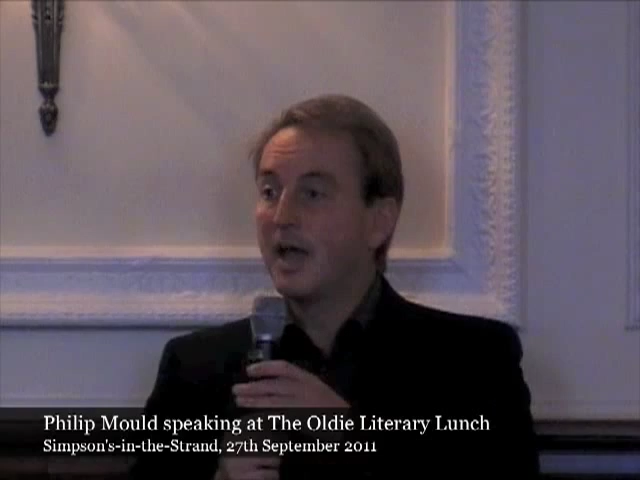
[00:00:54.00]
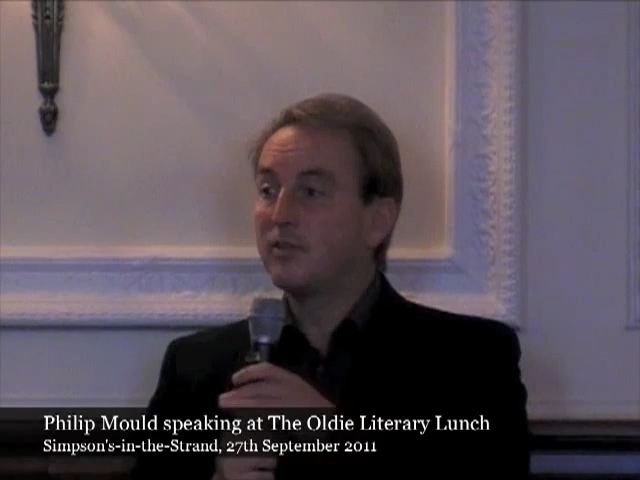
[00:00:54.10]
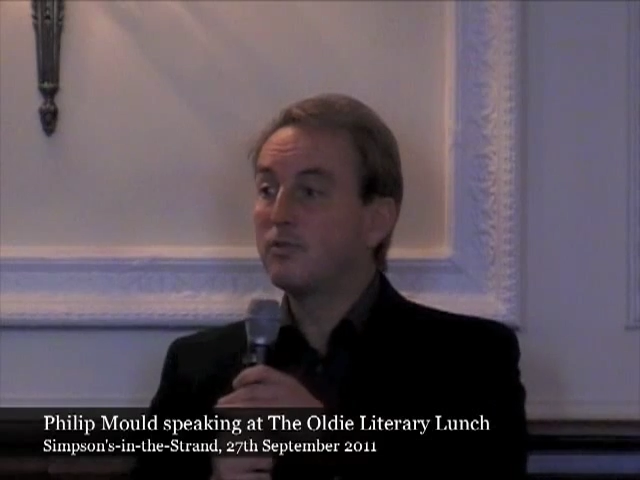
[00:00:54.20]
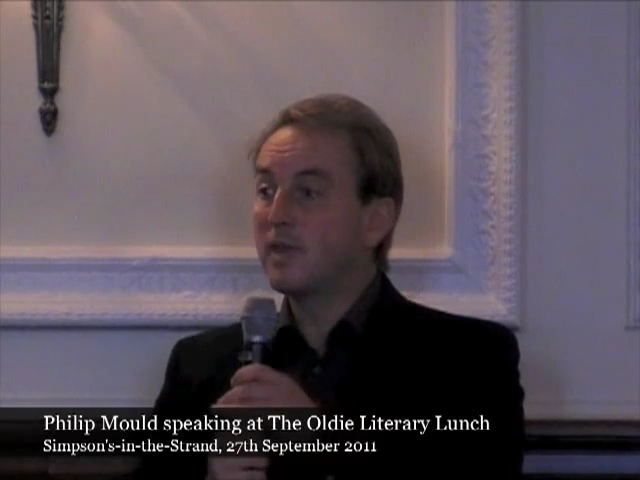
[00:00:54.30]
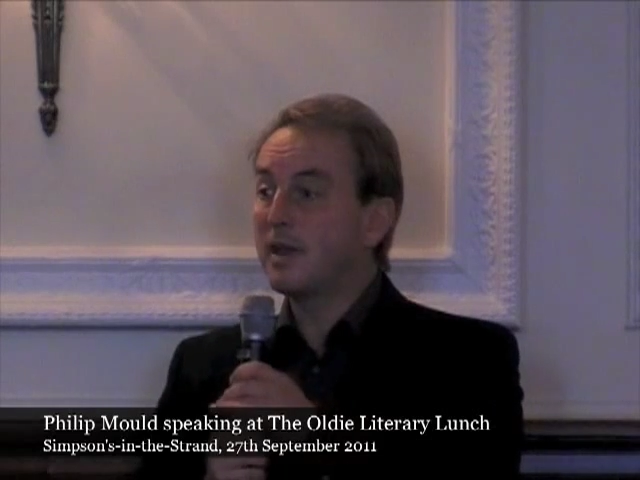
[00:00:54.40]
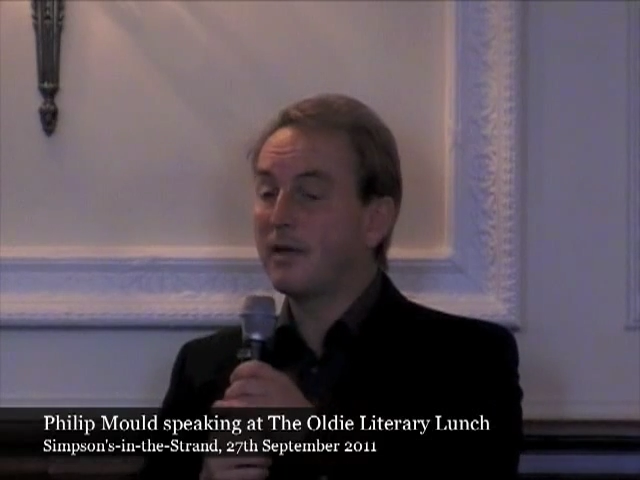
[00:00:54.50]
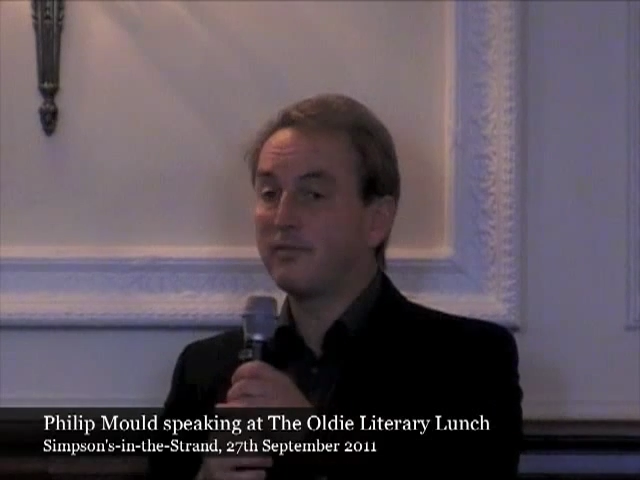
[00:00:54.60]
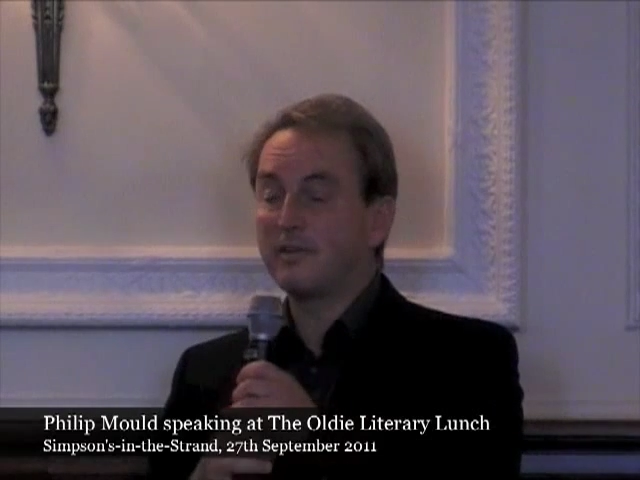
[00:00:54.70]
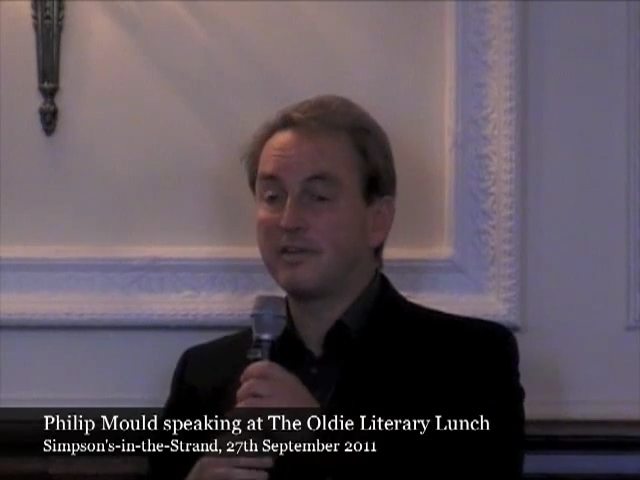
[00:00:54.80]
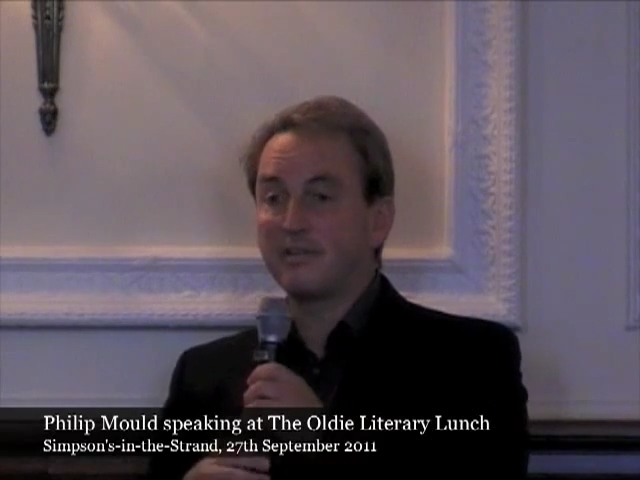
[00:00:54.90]
And you then
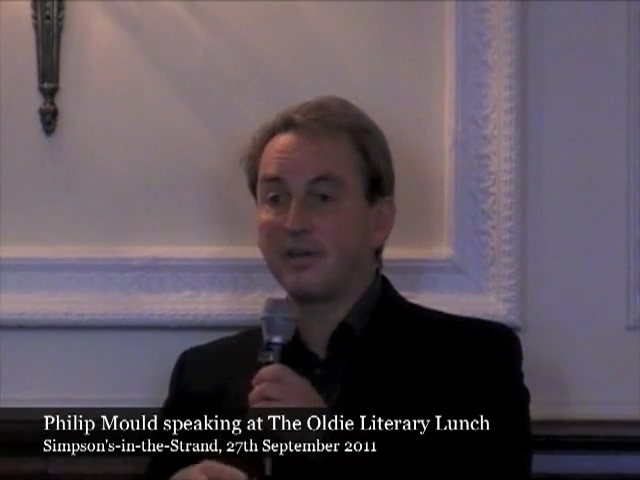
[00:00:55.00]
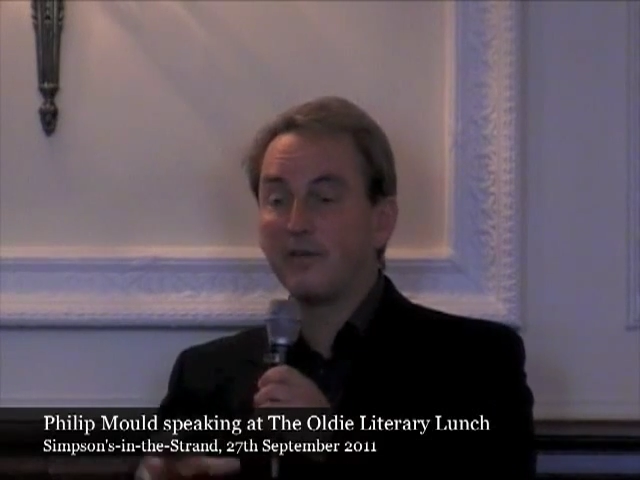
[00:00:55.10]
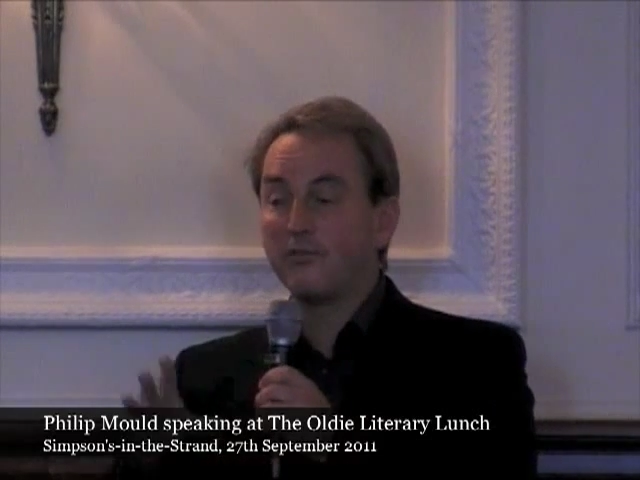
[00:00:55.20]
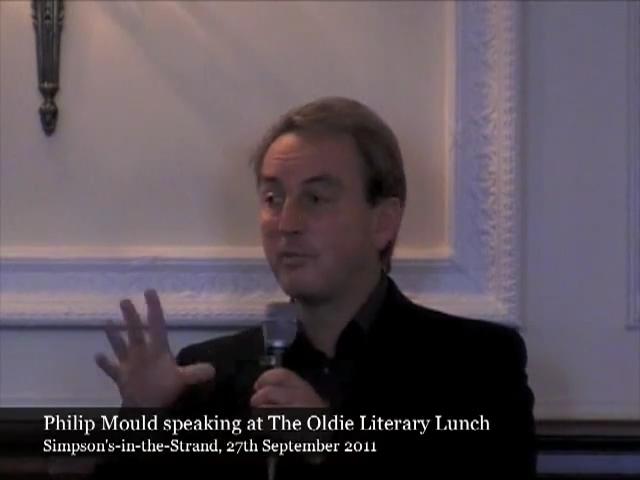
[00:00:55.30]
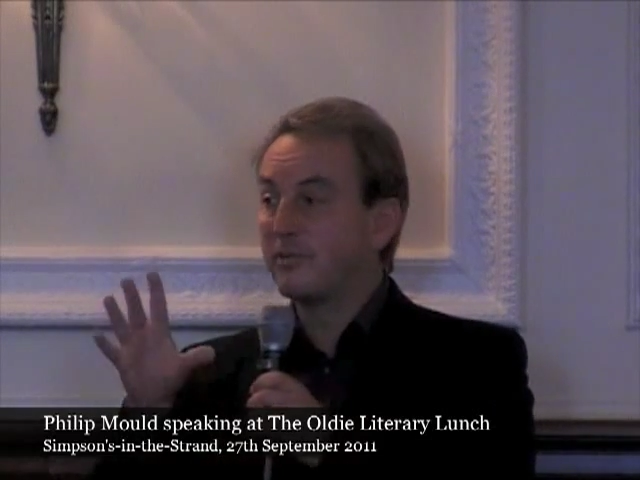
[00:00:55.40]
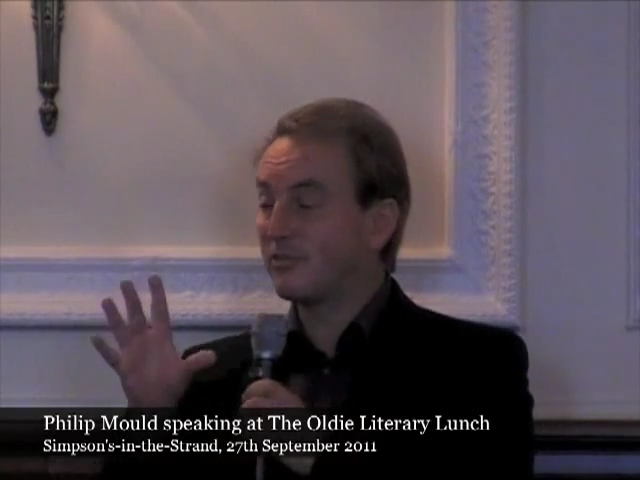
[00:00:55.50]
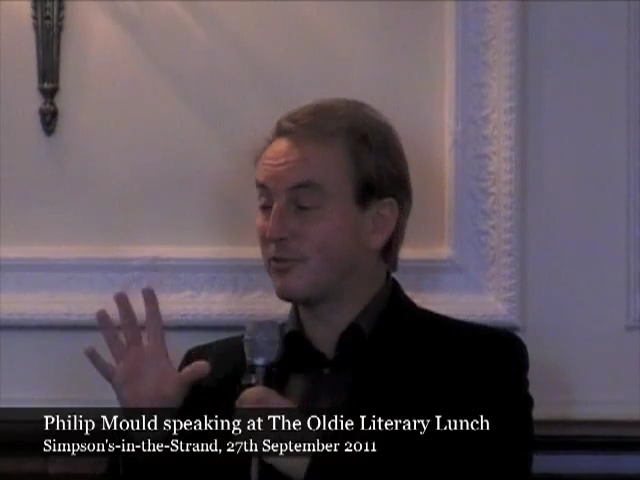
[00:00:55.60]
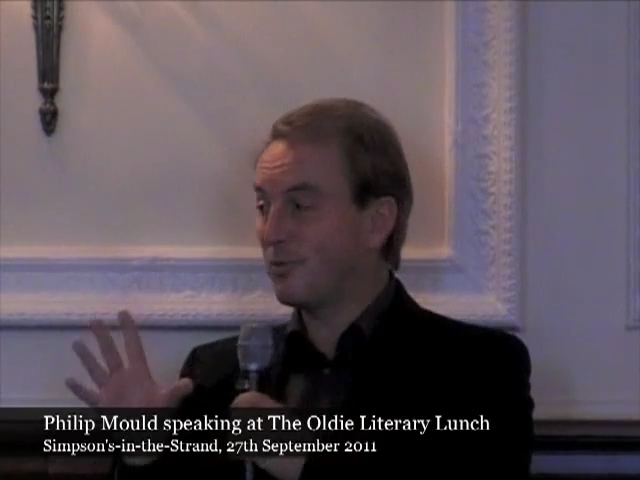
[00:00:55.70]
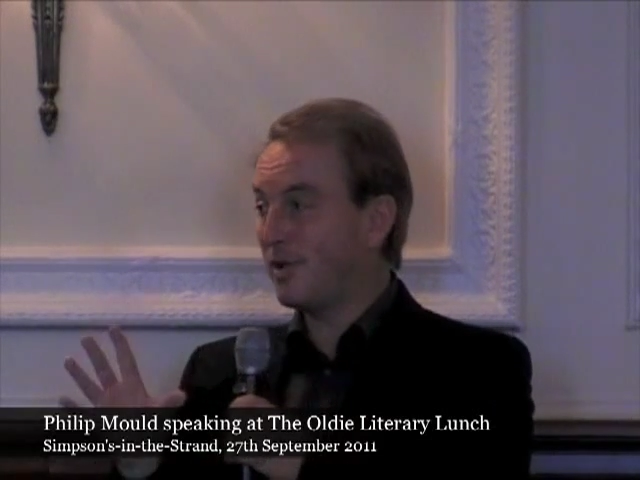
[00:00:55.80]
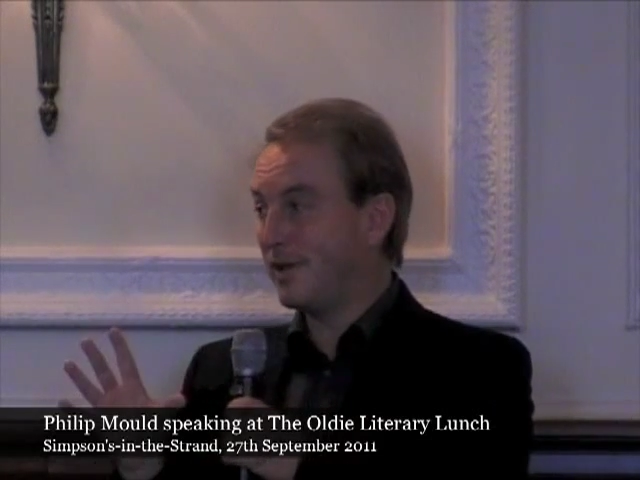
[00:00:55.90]
have to decide from a
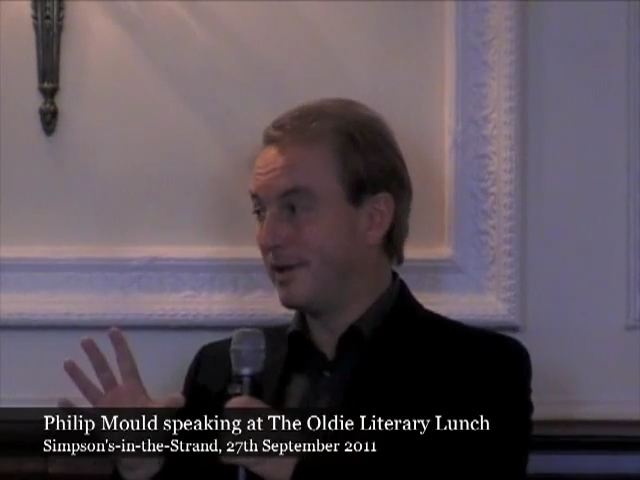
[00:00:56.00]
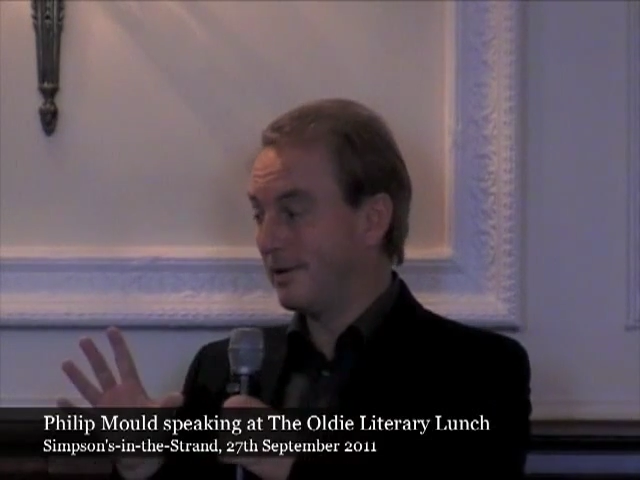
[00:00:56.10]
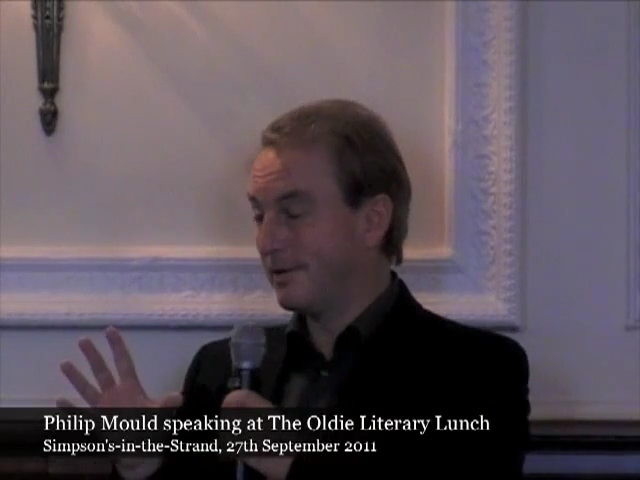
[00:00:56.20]
stream